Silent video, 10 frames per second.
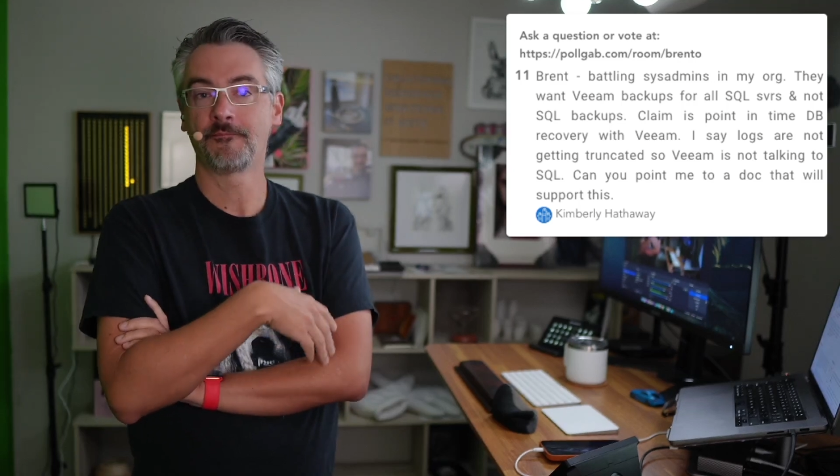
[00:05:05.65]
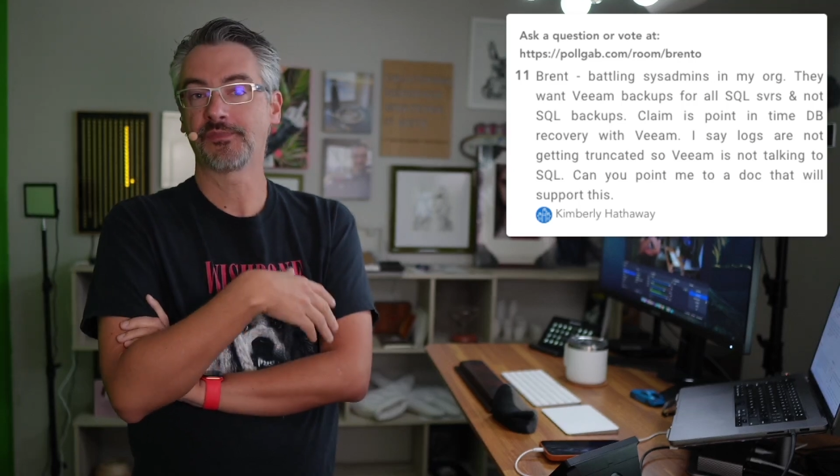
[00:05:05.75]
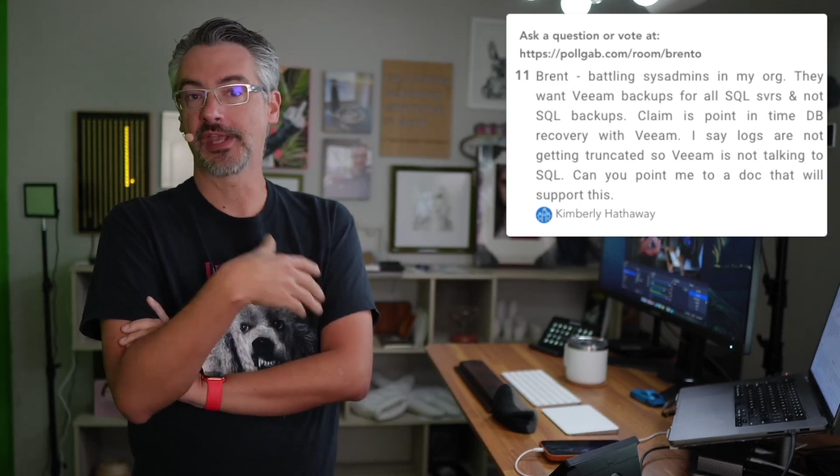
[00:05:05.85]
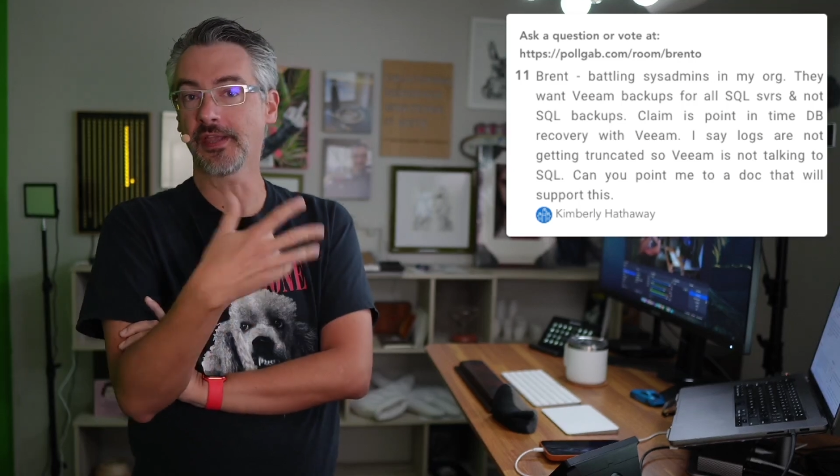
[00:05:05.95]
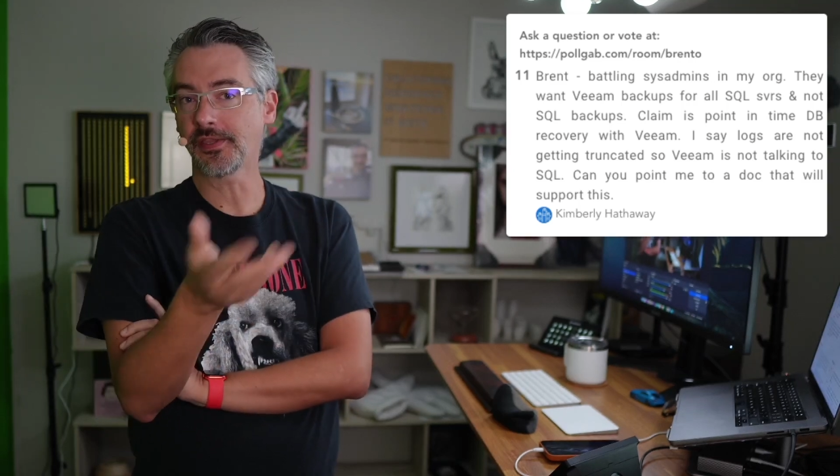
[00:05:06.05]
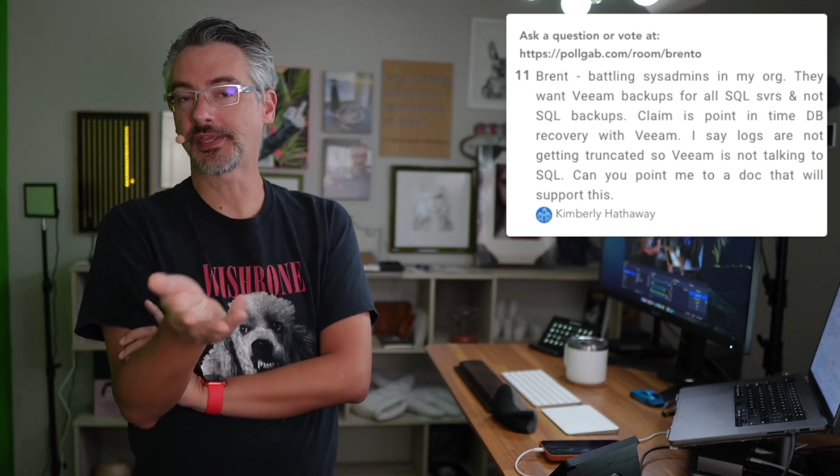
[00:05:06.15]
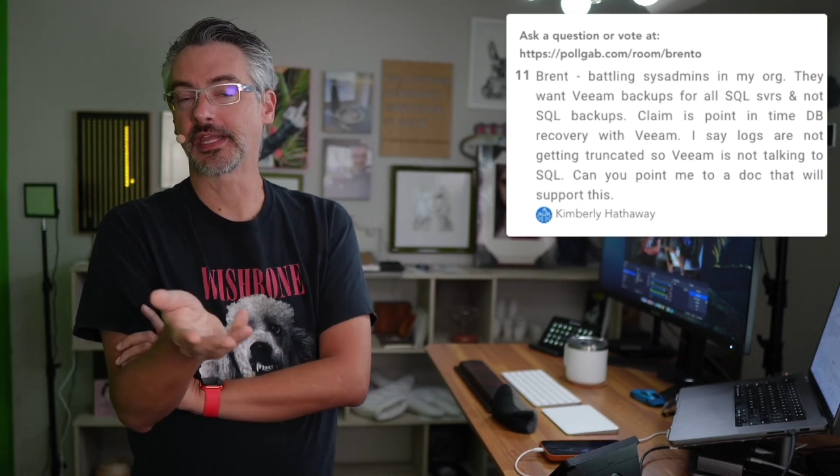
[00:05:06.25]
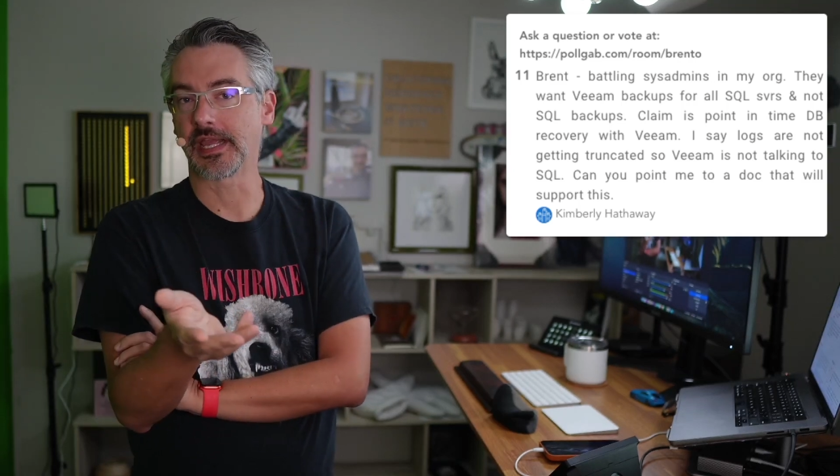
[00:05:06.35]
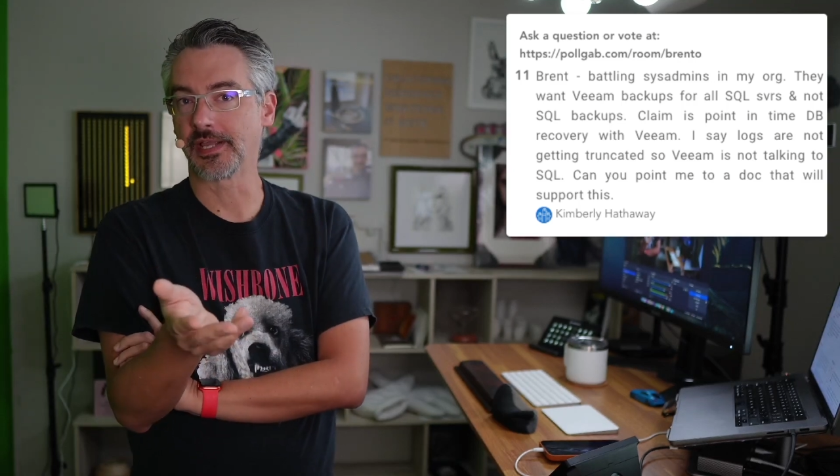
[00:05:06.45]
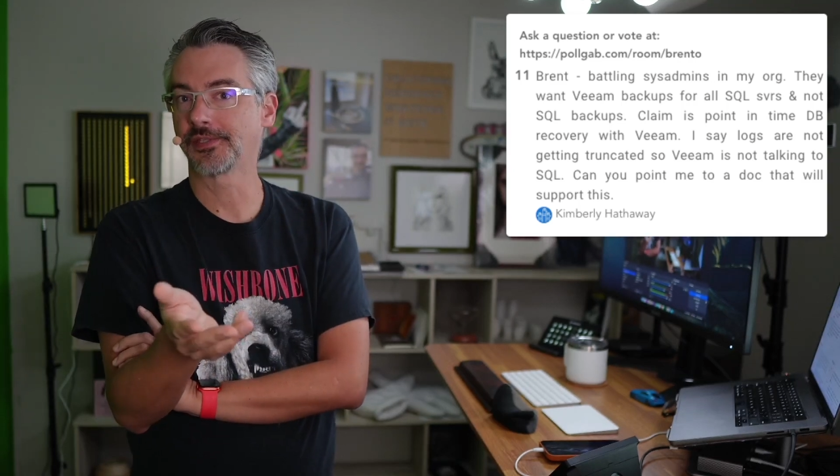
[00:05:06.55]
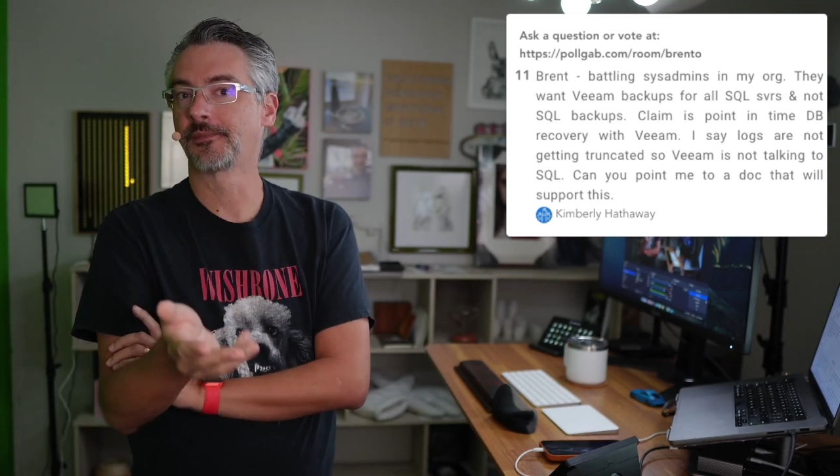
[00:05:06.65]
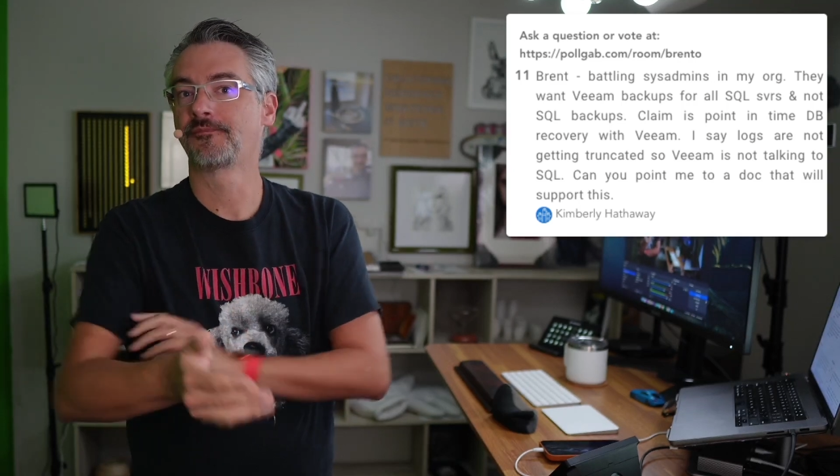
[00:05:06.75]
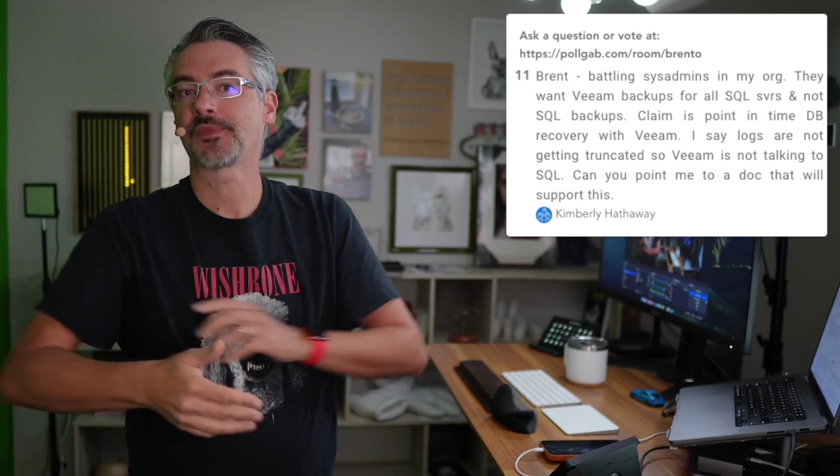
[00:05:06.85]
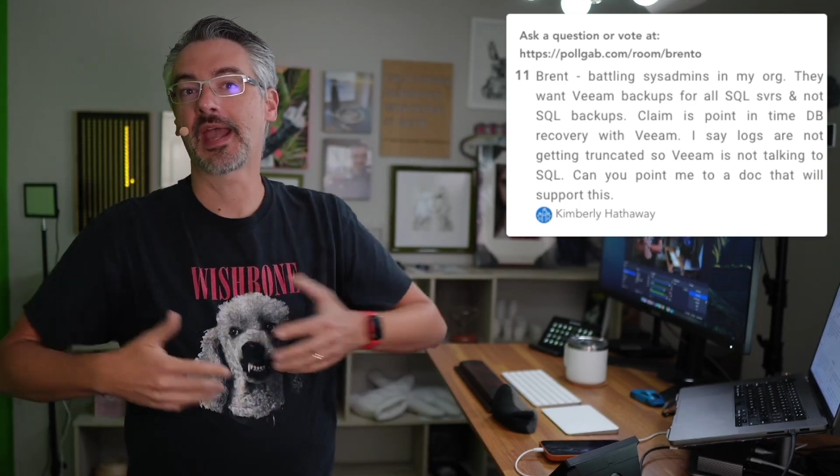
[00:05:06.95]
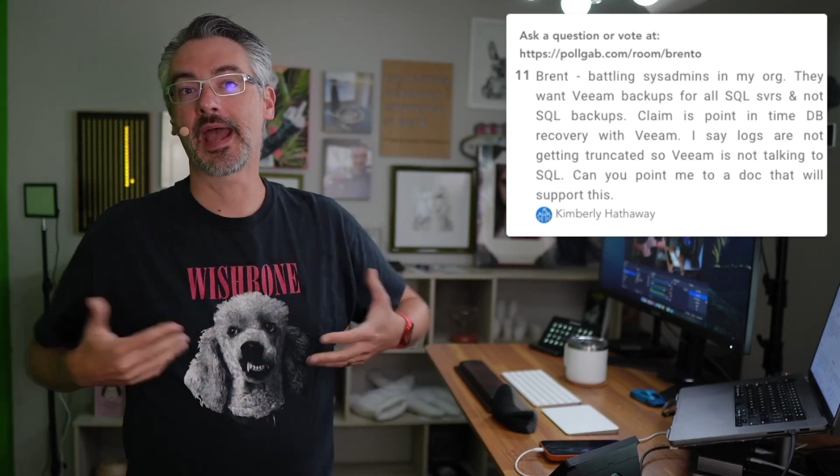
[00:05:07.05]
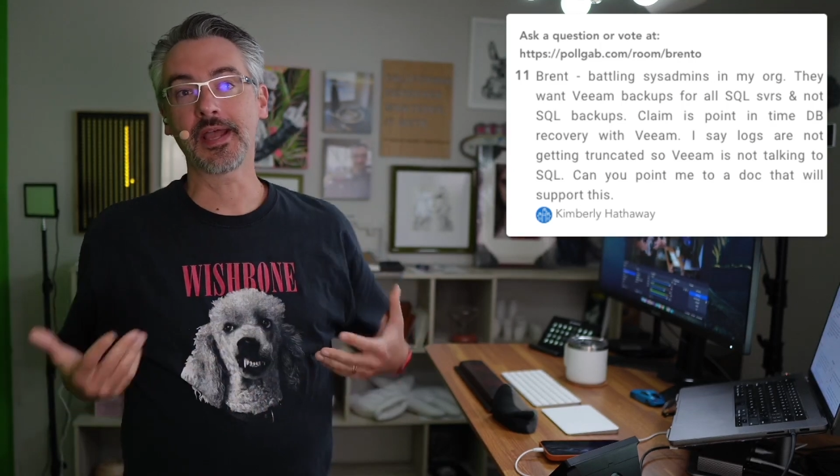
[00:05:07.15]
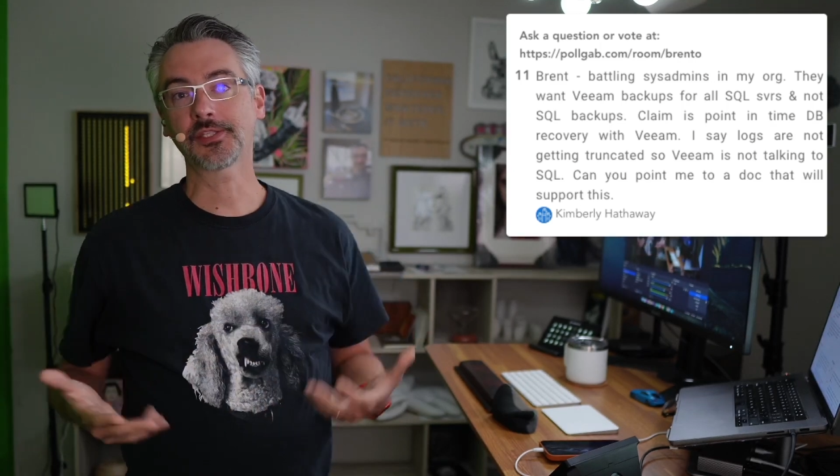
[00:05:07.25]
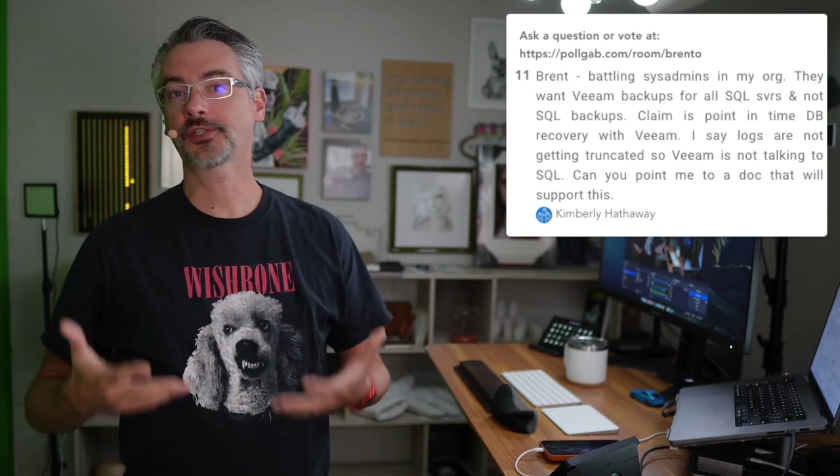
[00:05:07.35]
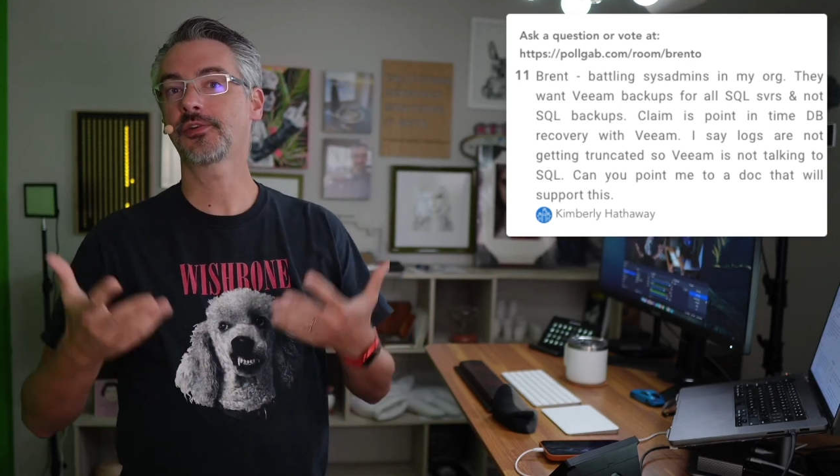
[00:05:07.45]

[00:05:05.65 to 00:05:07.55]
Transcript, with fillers: The other thing is ask